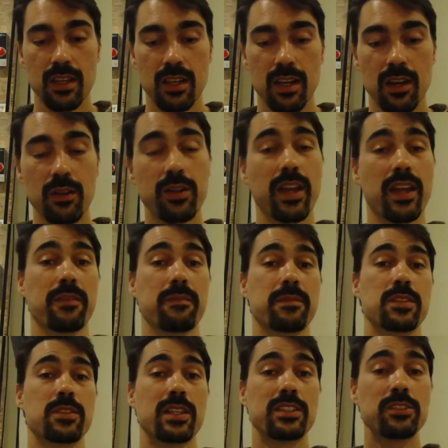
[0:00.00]
Okay,
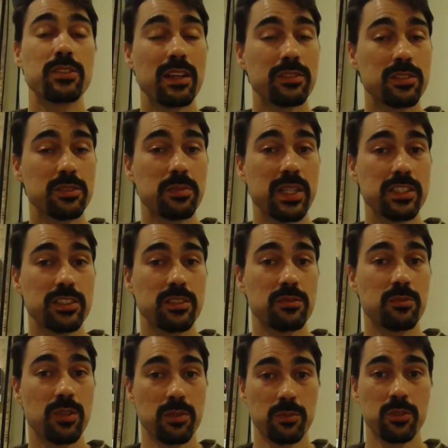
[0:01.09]
so I do have to mention
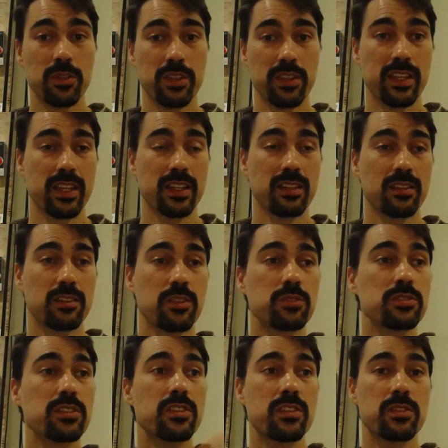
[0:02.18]
one more thing. Those
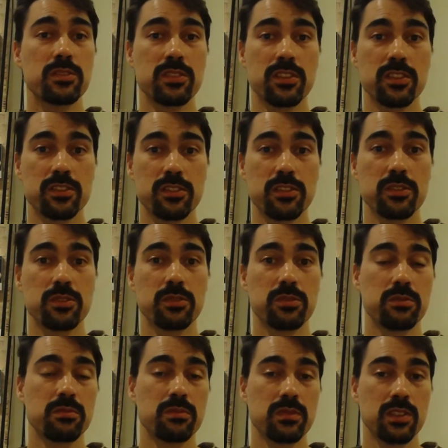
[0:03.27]
are the two
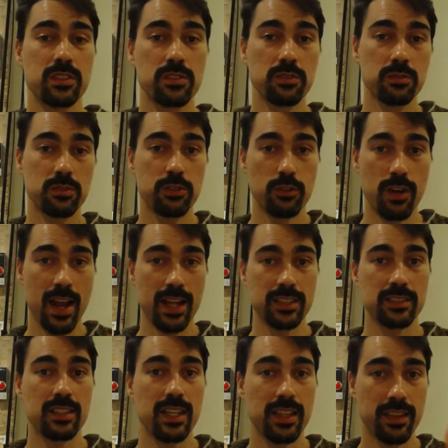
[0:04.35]
tracks
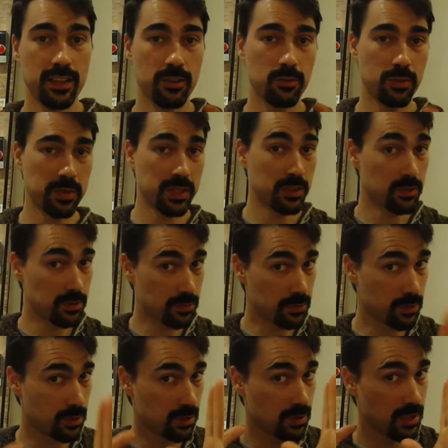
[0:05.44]
that I think would be
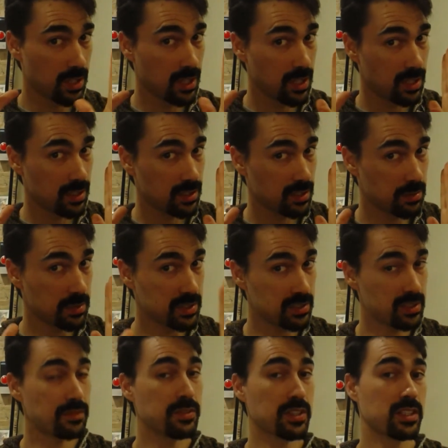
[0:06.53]
useful
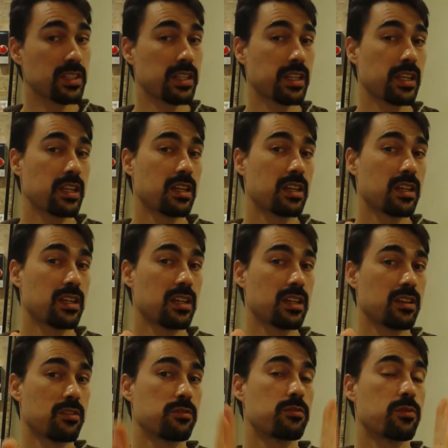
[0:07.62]
specifically
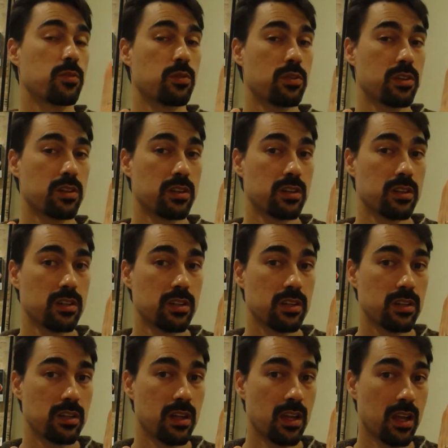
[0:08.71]
for
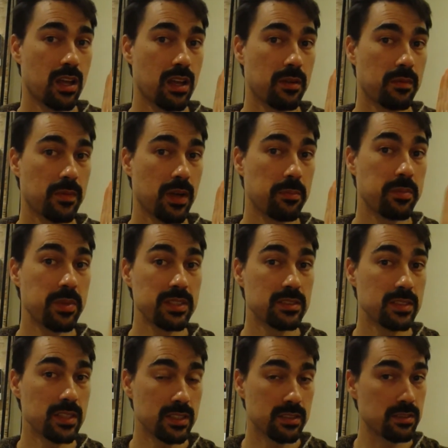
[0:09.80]
a
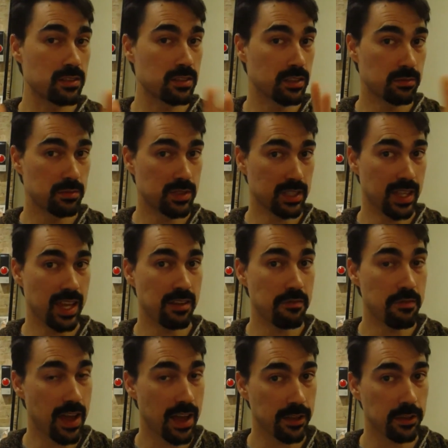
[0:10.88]
business to gain
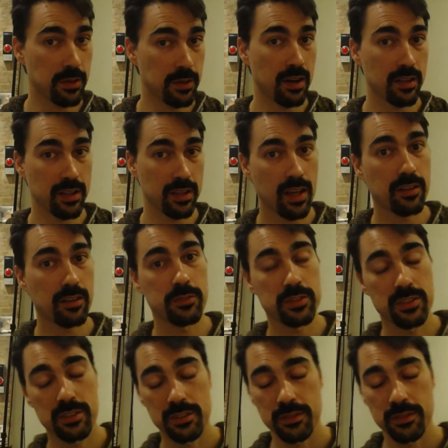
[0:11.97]
value out of the conference.